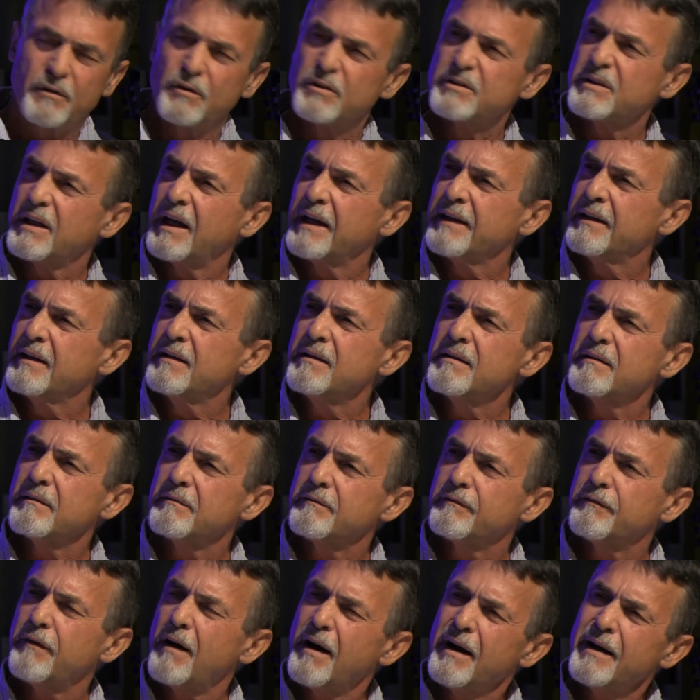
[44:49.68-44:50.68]
because I
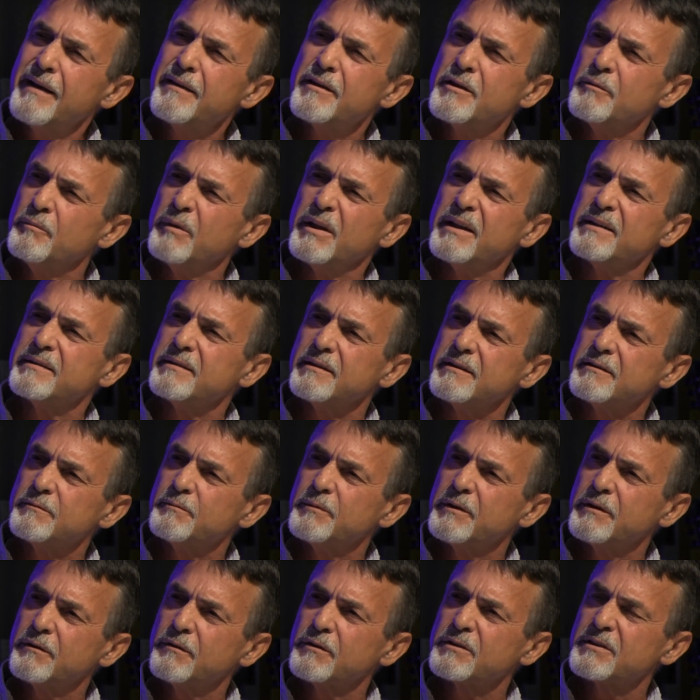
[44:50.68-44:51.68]
didn't find the
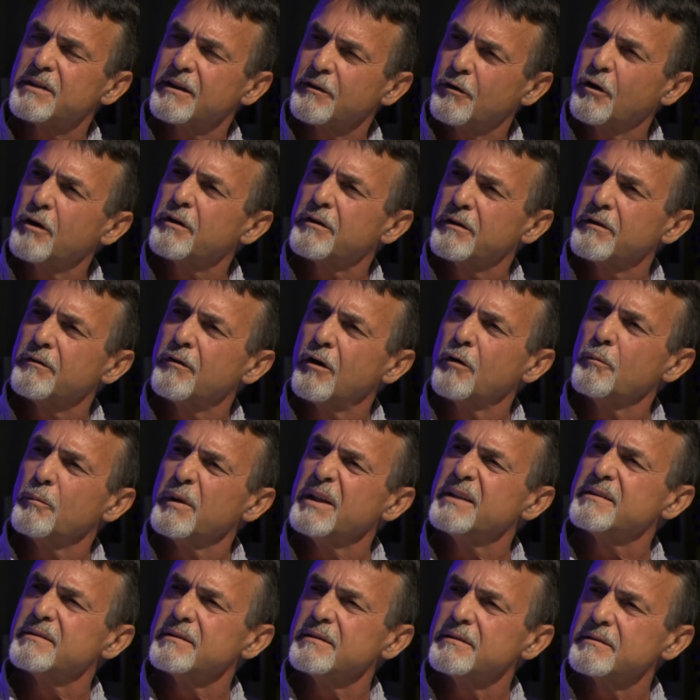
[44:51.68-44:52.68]
message because I got the
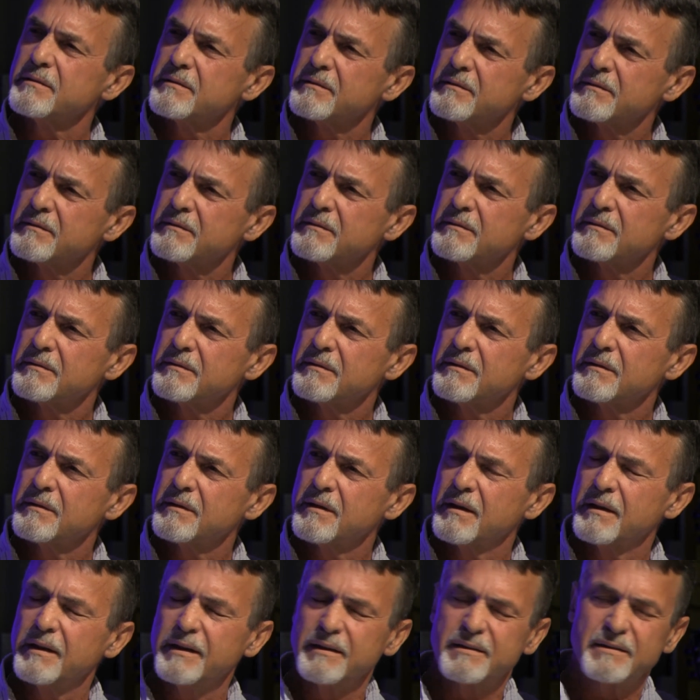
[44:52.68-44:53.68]
wrong message.
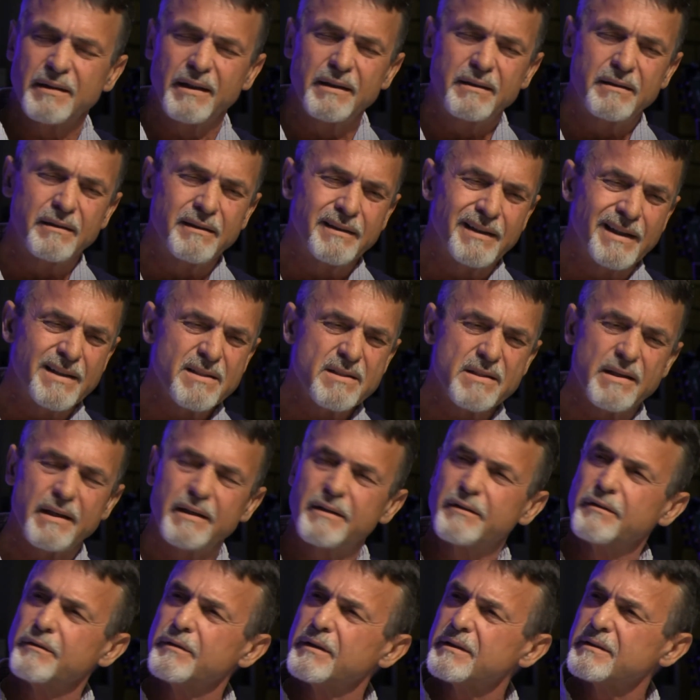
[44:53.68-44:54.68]
And I think Satan does
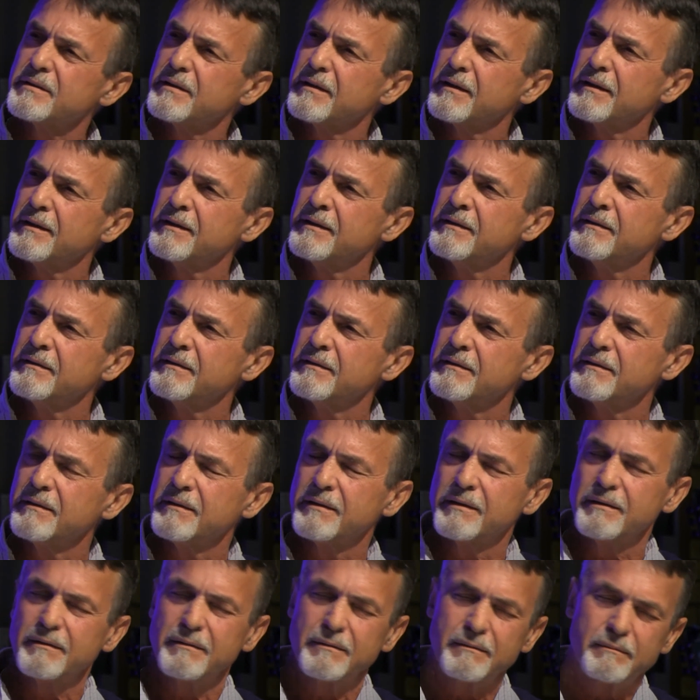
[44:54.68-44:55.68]
that to us.
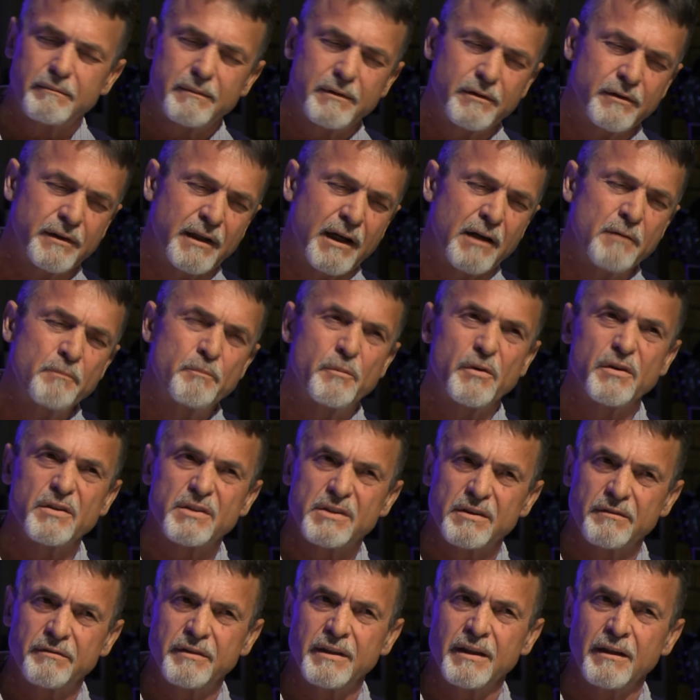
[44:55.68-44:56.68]
You don't
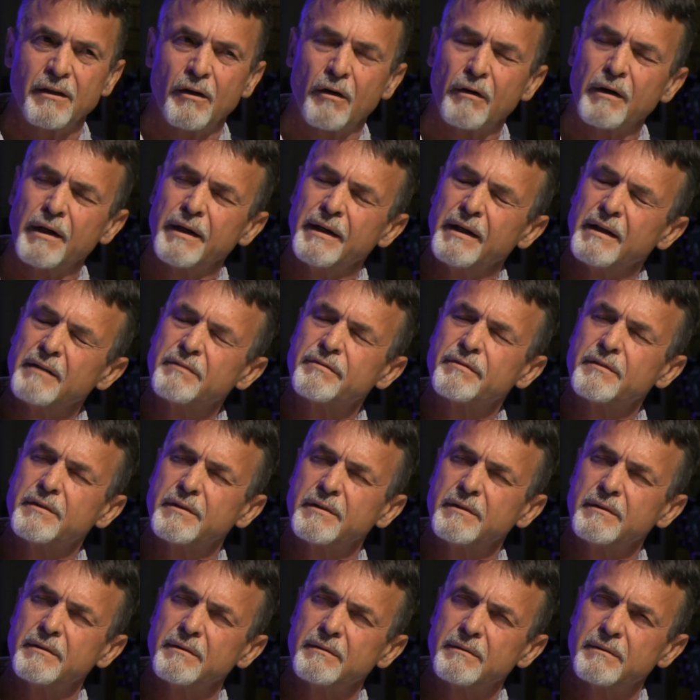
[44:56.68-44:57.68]
persevere long
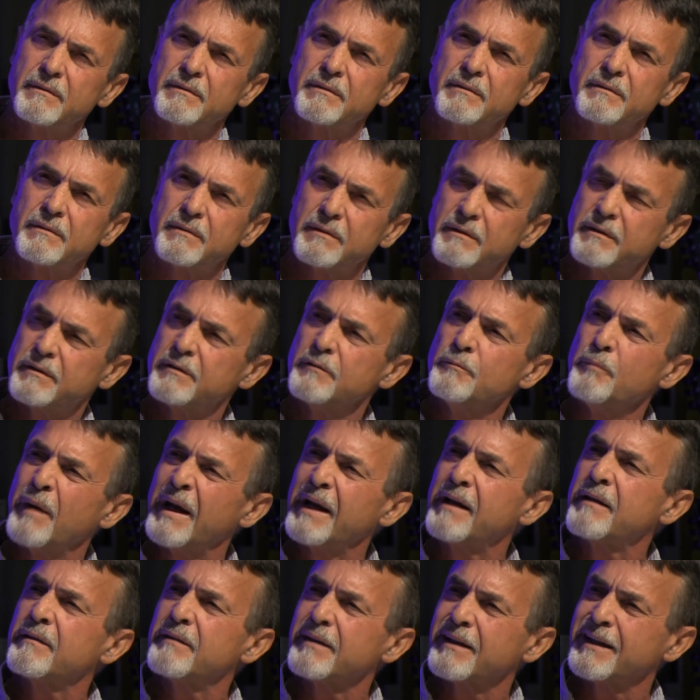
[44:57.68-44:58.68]
enough to
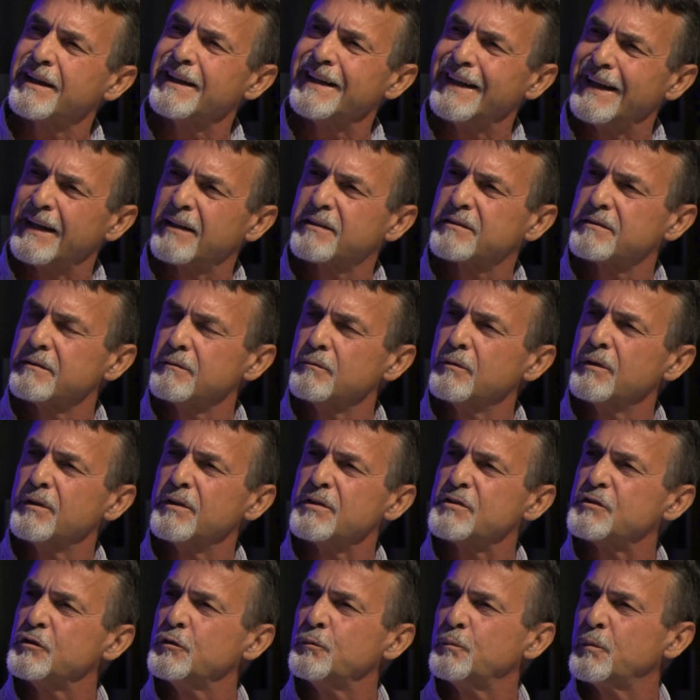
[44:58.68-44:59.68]
make the connection
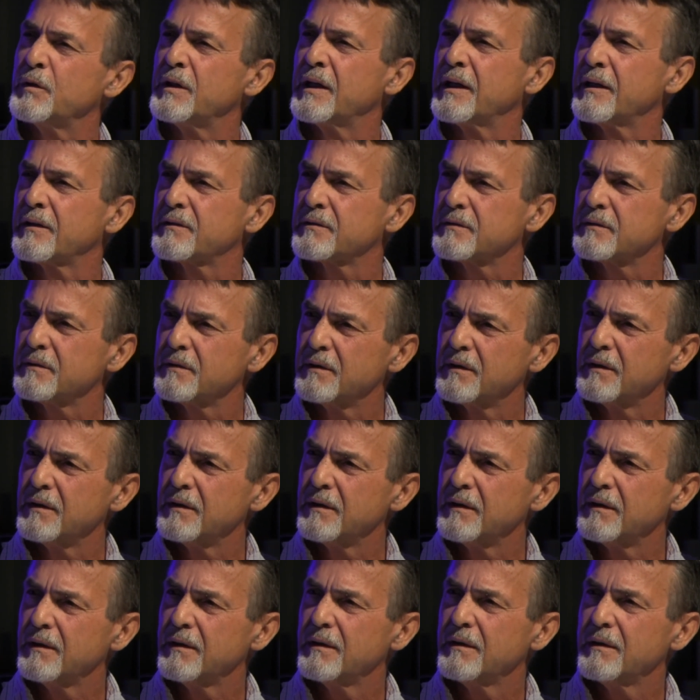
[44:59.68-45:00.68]
with the supernatural.
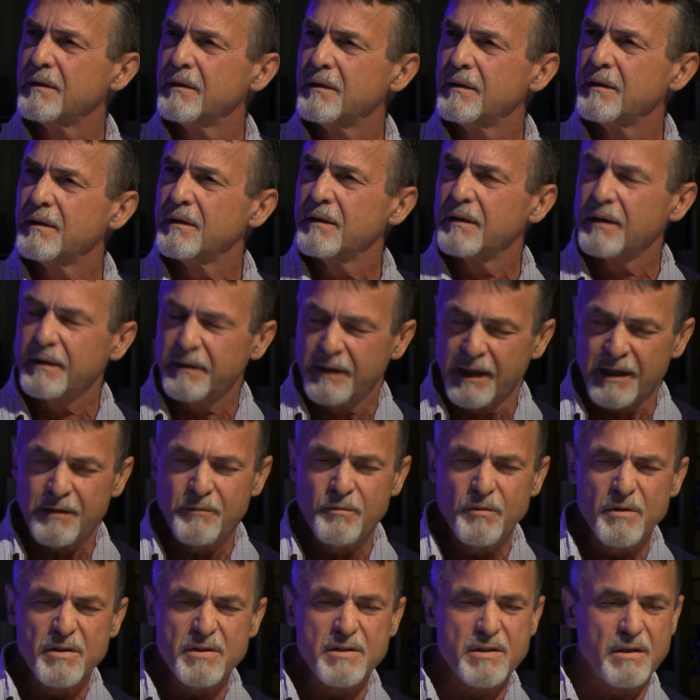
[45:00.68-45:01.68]

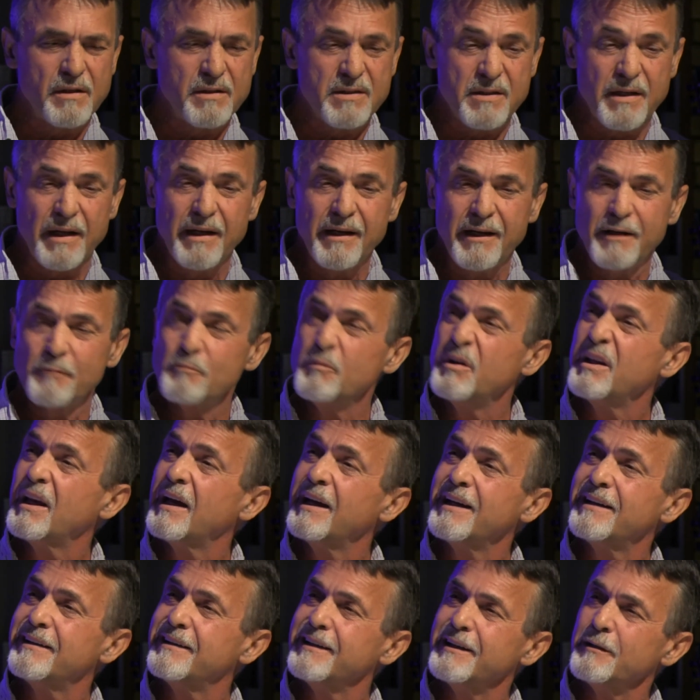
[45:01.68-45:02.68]
It's taken
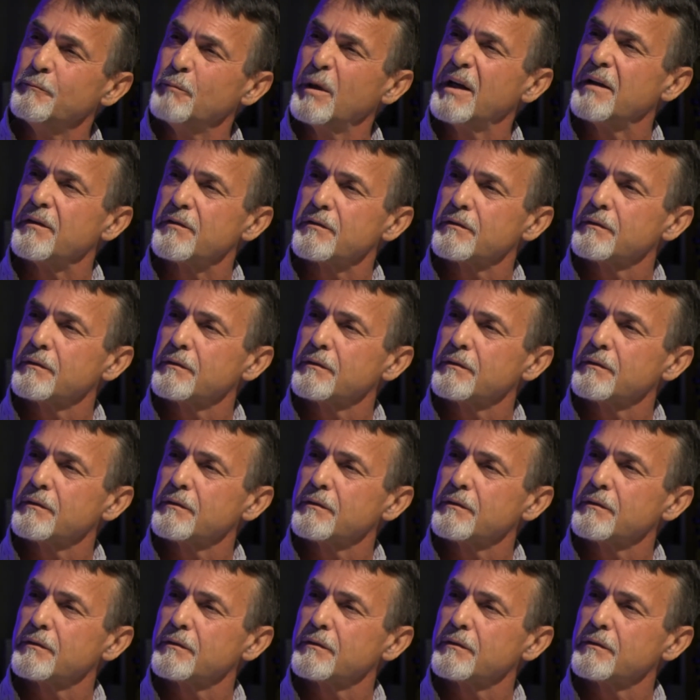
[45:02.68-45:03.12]
me 18